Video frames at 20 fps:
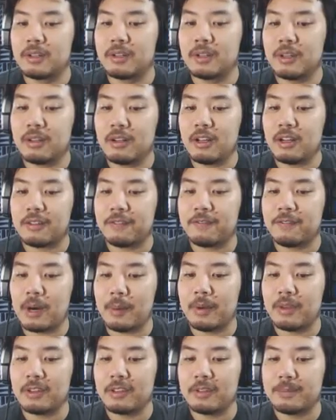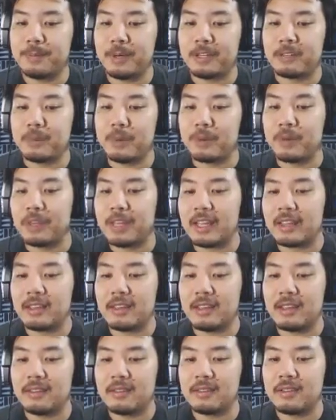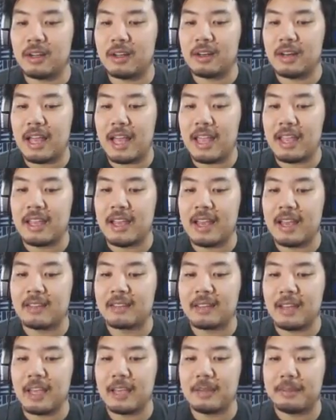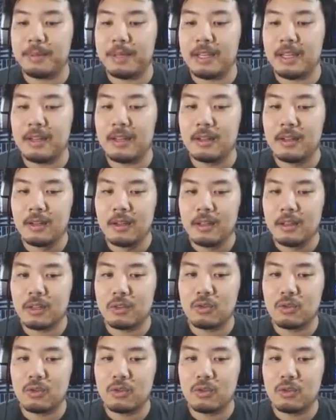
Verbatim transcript: Good luck farming those books. Remember to get these done ASAP.